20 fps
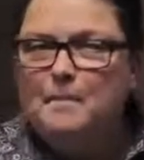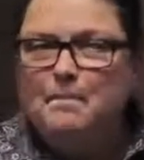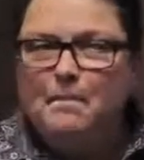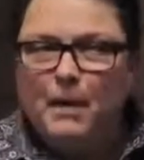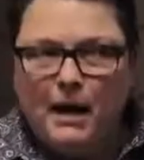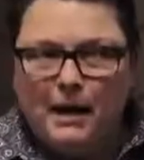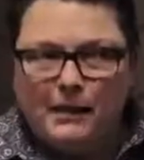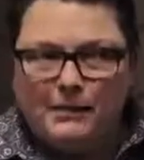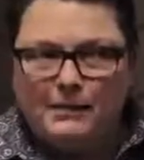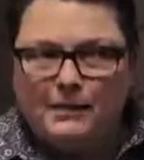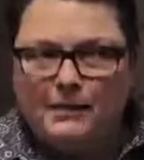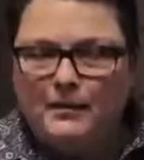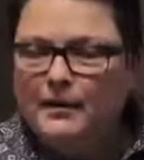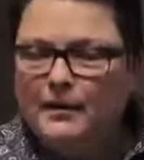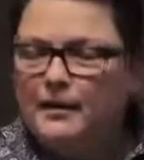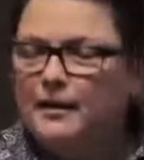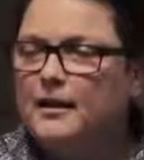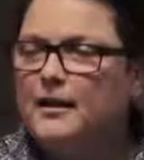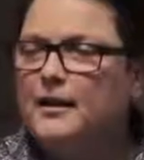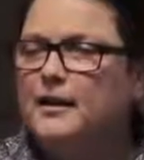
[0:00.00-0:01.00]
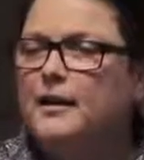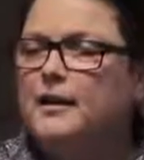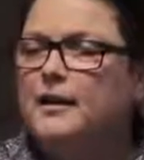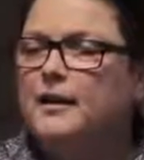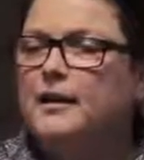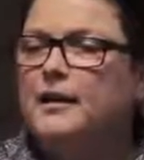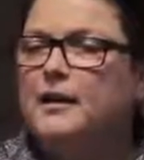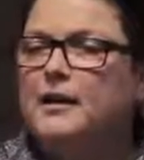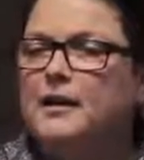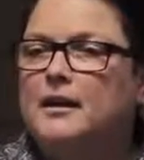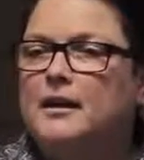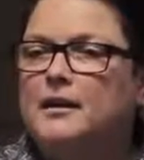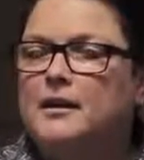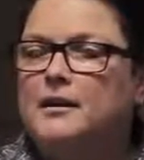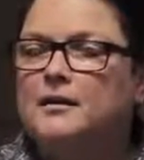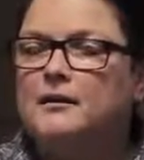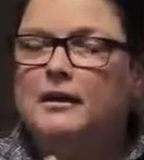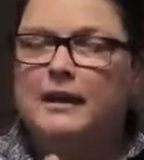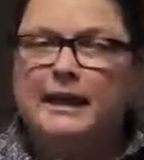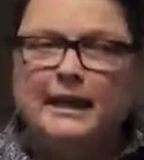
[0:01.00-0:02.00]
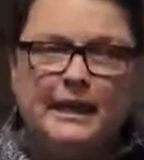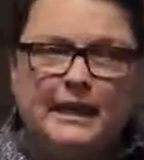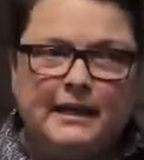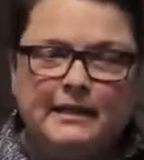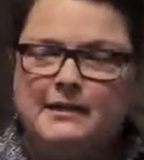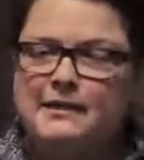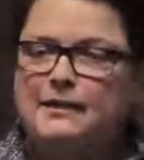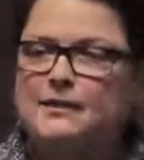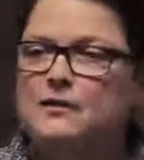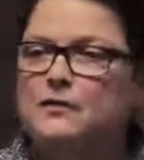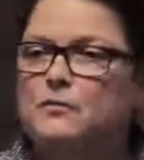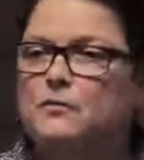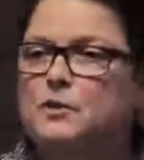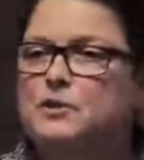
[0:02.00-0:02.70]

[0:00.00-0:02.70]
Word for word: But Linux,